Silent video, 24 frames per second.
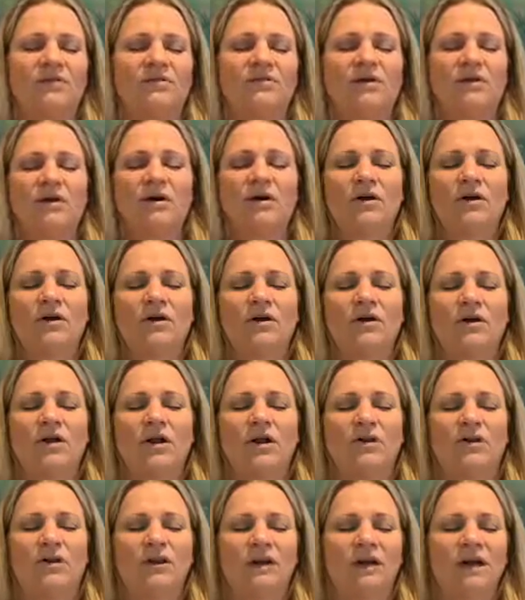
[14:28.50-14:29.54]
fall
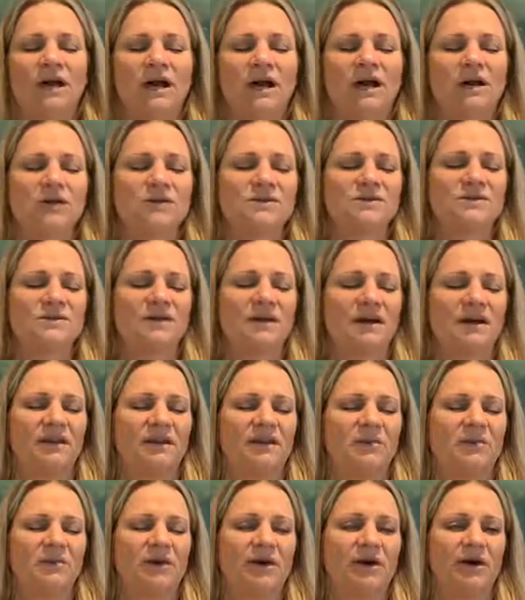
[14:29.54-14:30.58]
on the outside
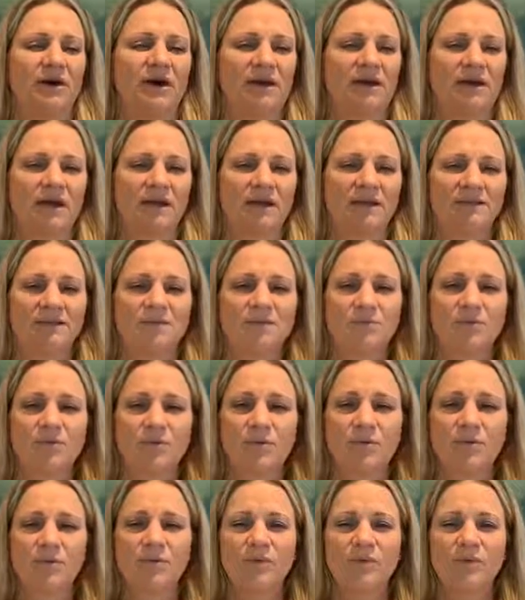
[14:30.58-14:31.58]
of the body and to